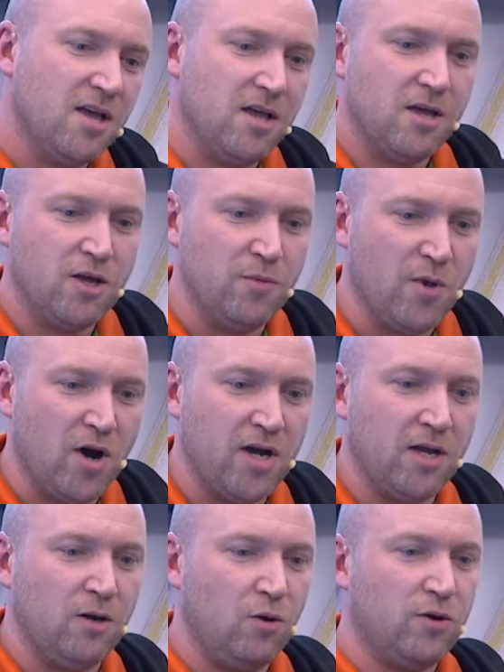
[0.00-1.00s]
you
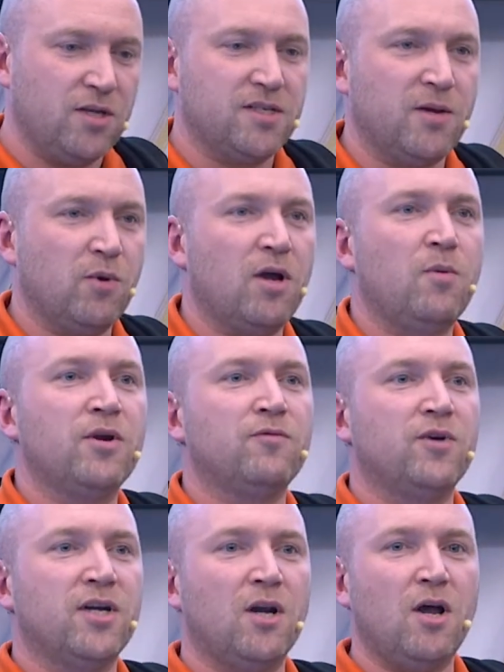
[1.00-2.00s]
might look and say, well, I want to
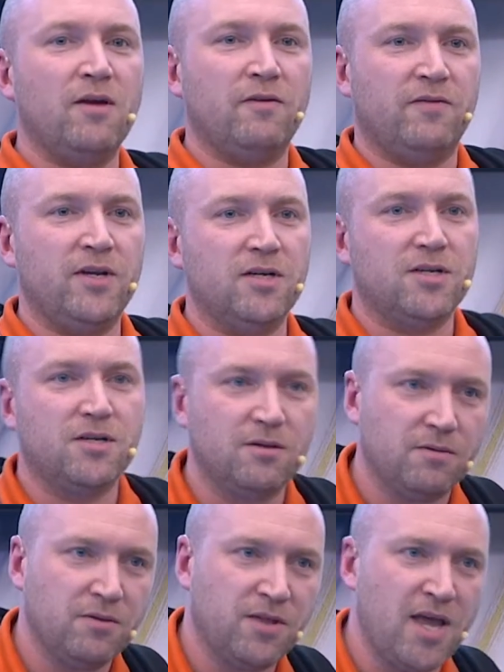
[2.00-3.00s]
run a live event,
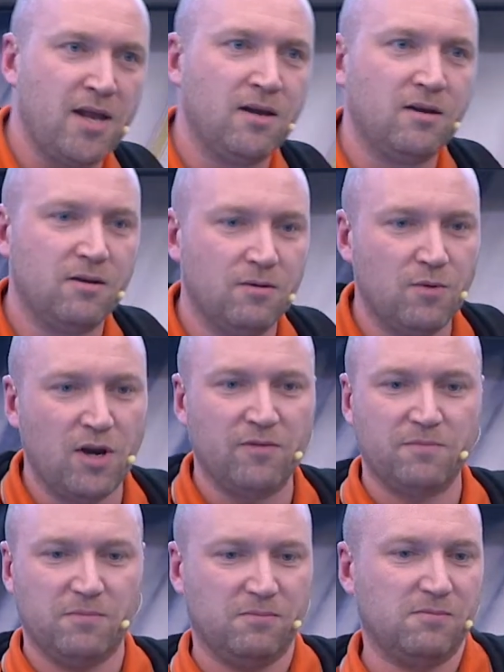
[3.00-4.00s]
then, well,
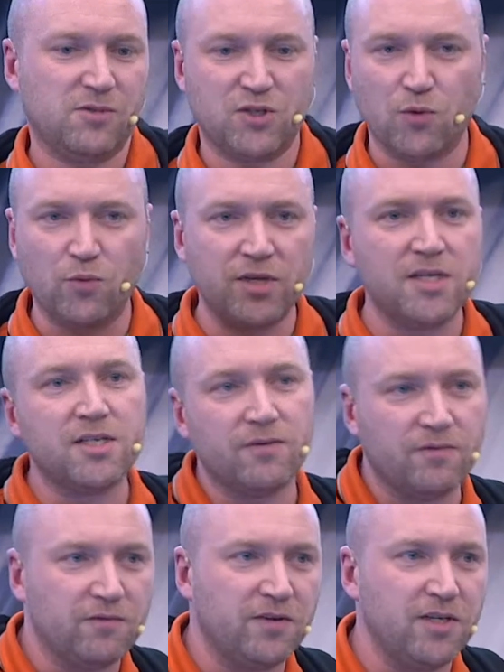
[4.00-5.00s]
there's all these
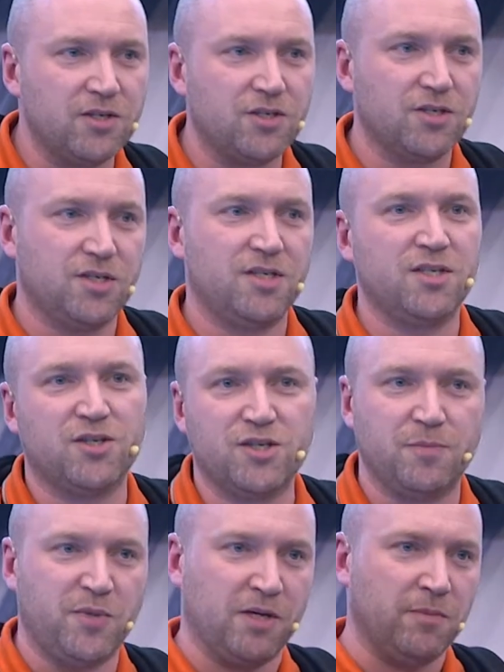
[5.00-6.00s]
different features. Is it just a
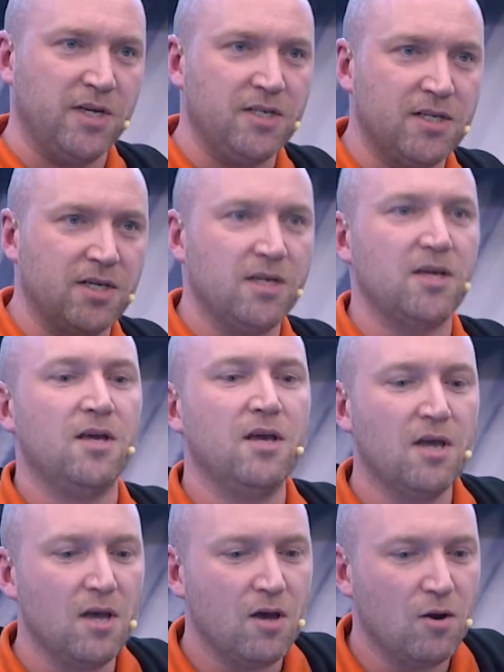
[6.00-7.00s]
big meeting,
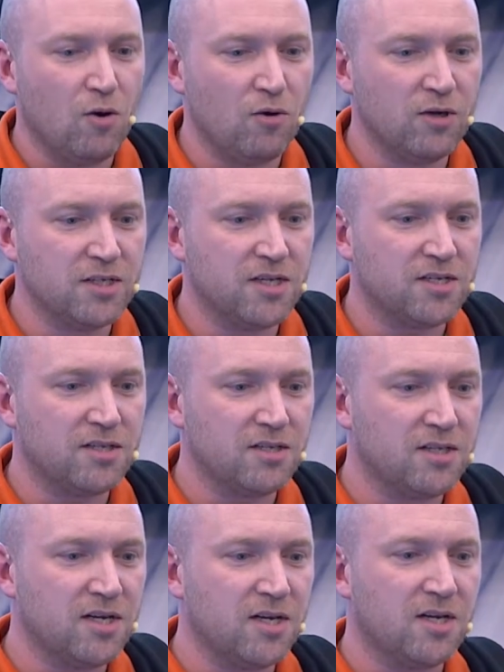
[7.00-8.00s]
or is it
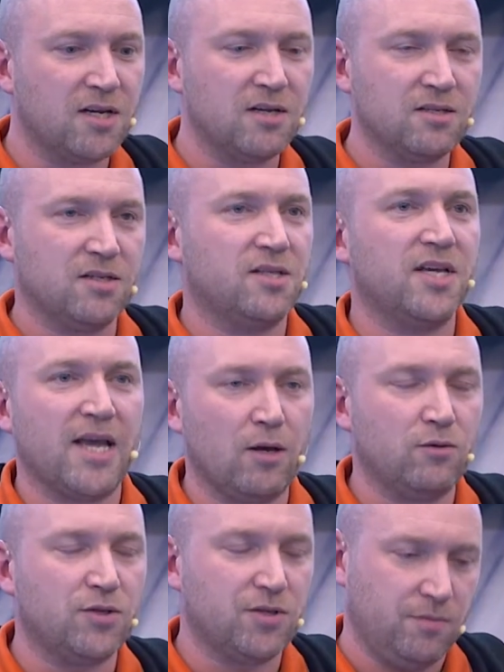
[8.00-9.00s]
something
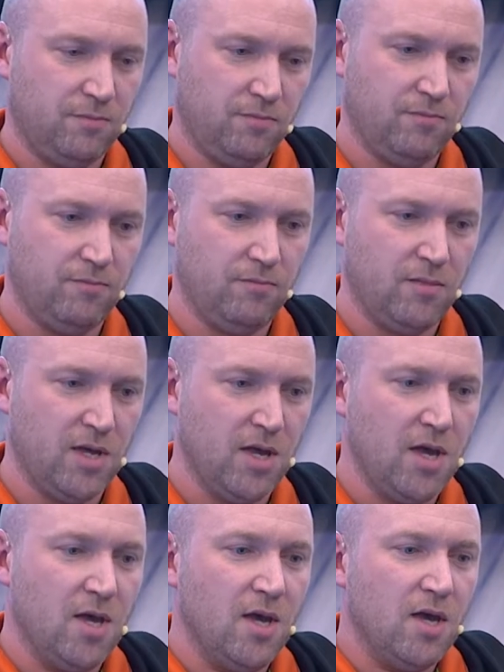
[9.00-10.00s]
else?
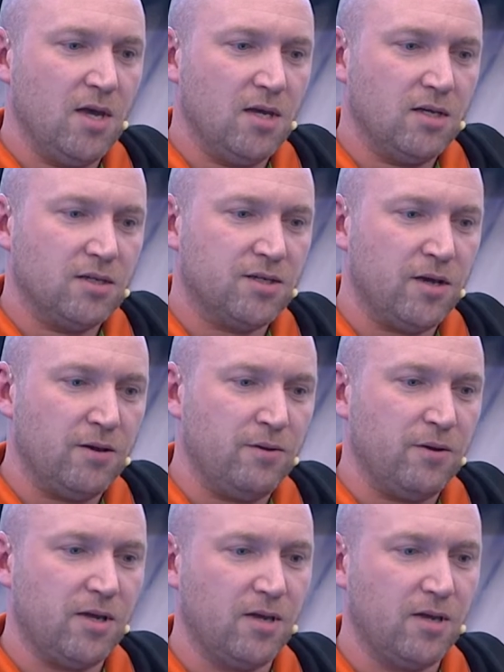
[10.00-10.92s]
So